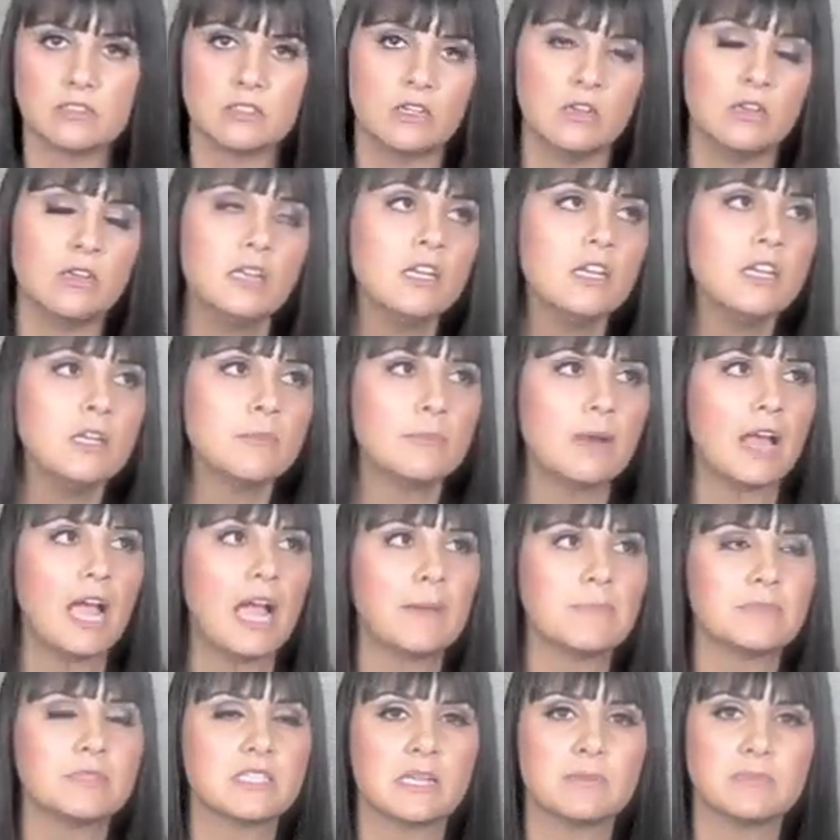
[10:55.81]
So
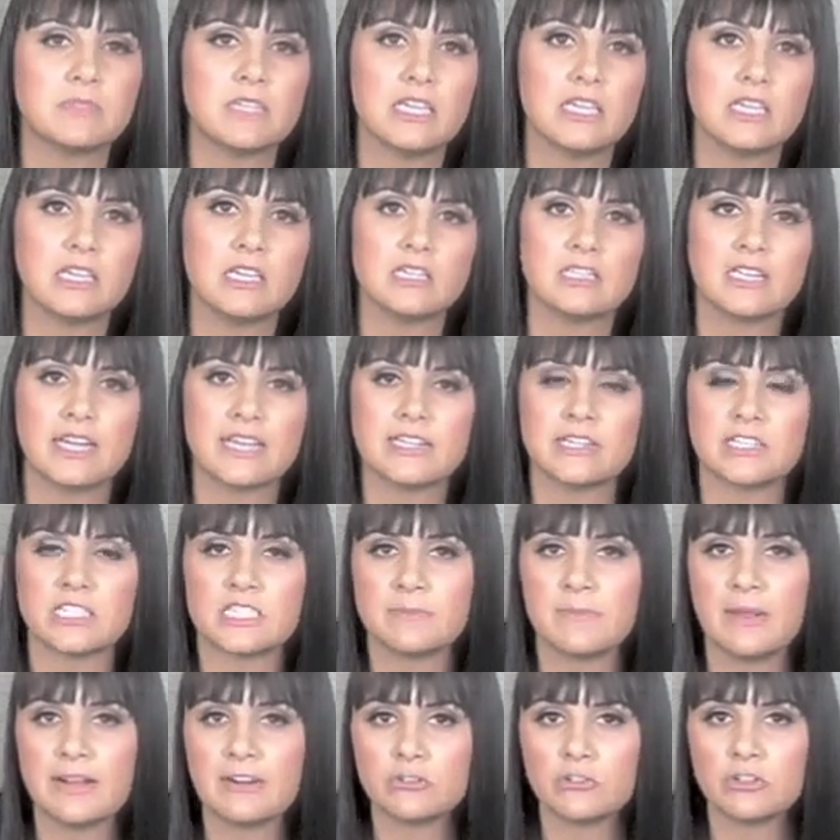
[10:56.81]
perhaps I'm taking
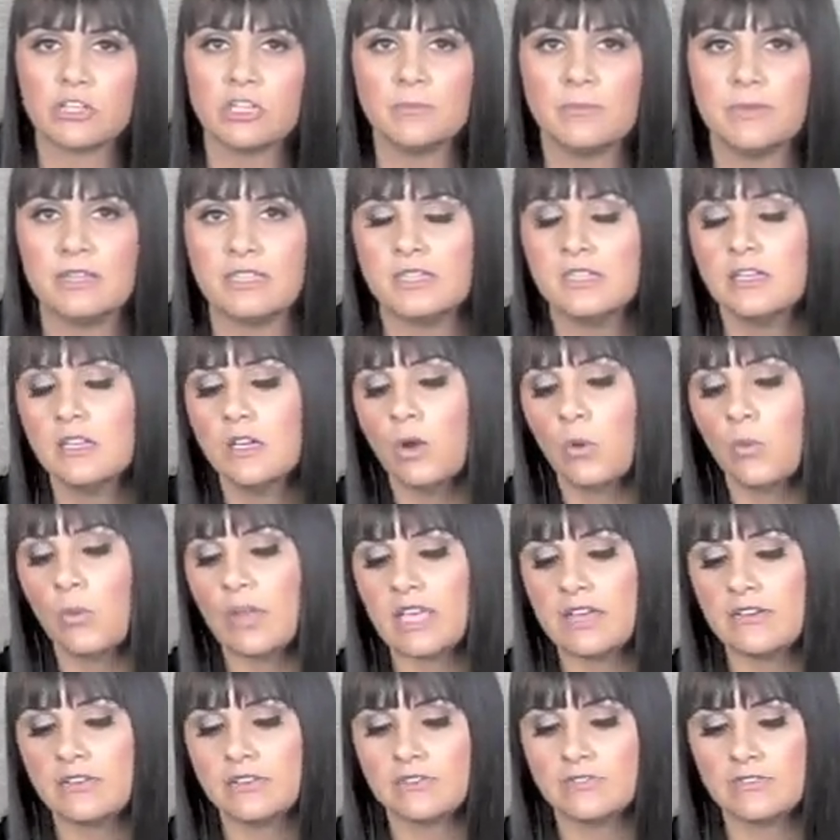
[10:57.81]
Spectrum, and
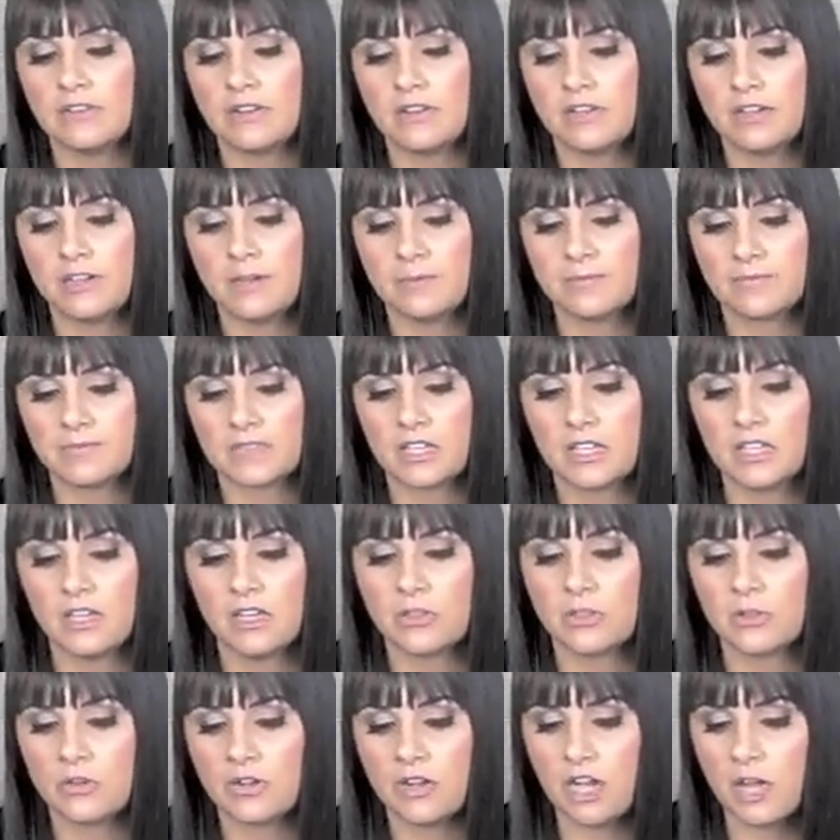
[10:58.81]
we have um,
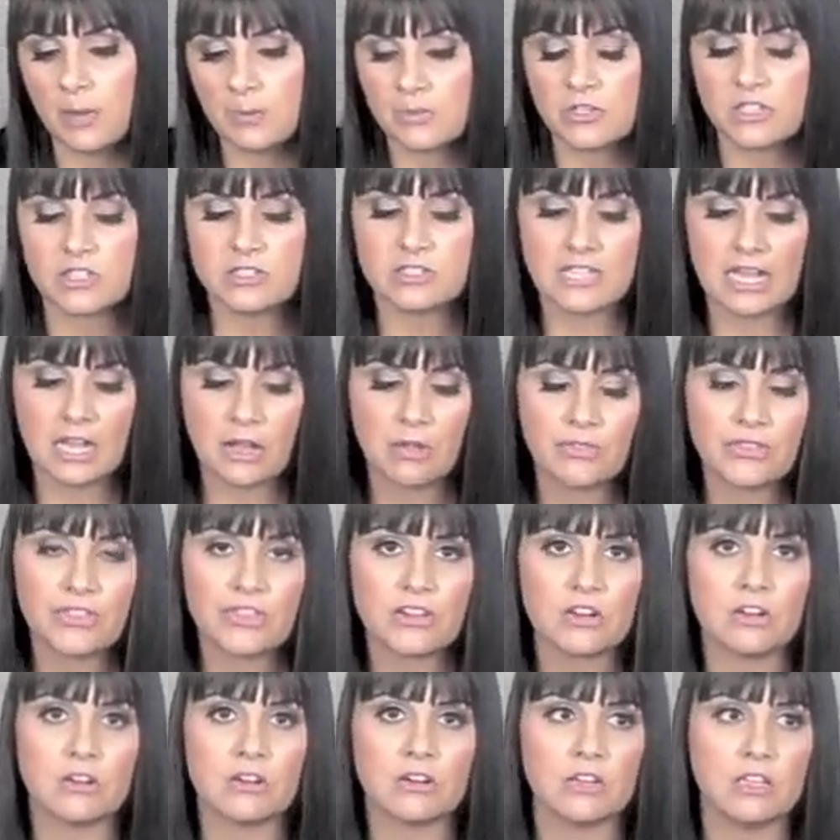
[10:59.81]
other options out
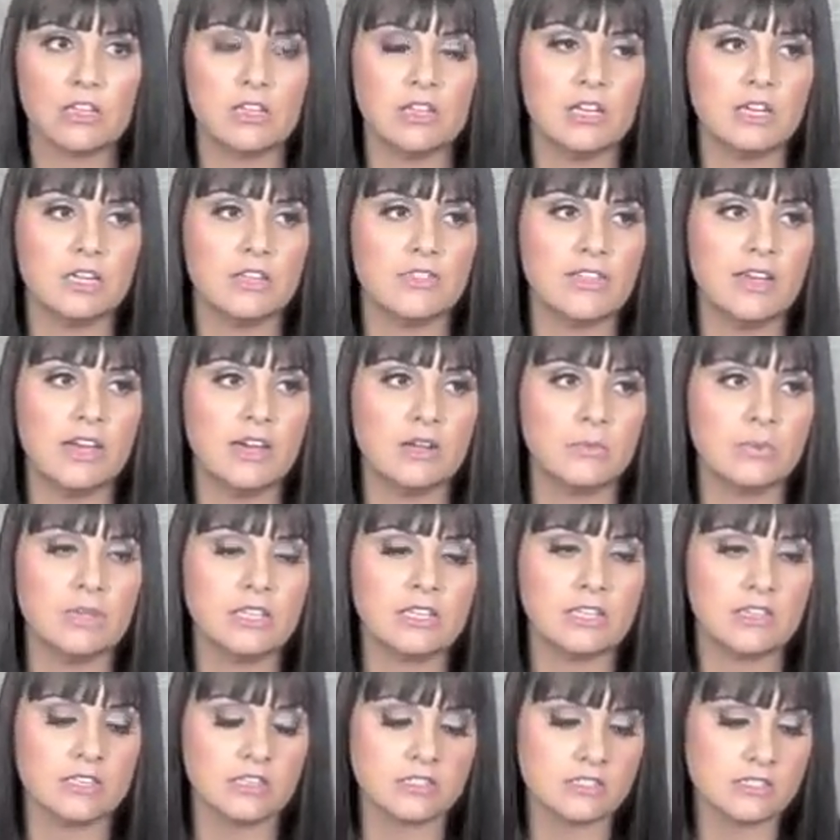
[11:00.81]
there uh, that
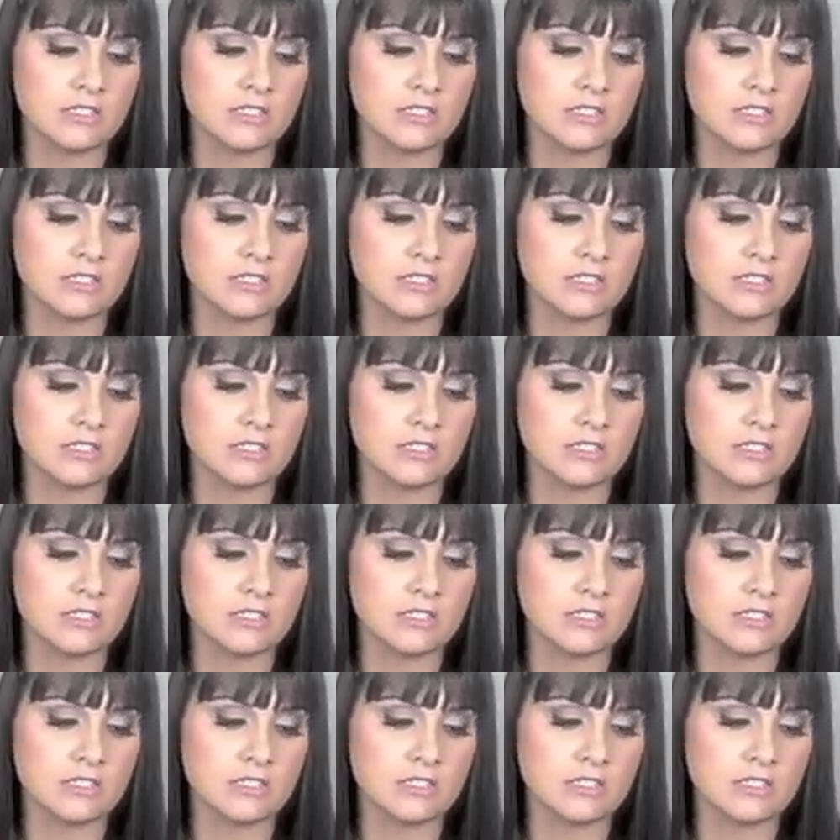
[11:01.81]
we can